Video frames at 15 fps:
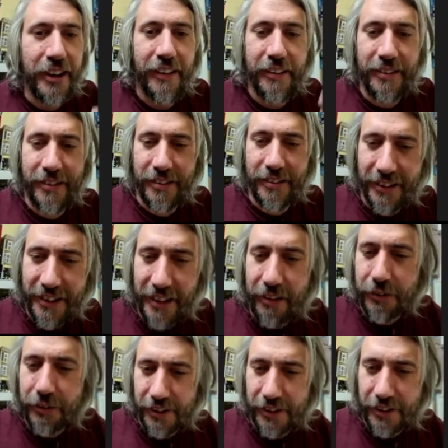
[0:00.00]
there's this idea
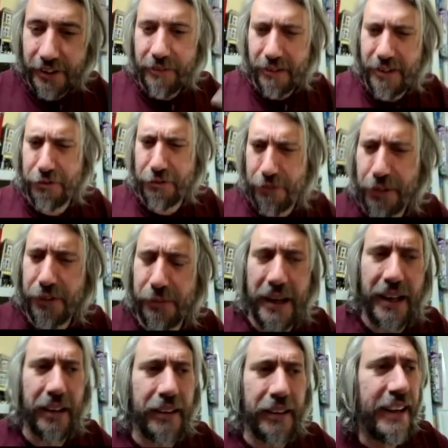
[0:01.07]
obviously very strong
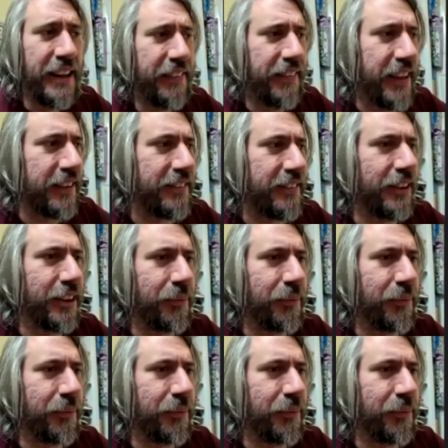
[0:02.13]
smell there's mm.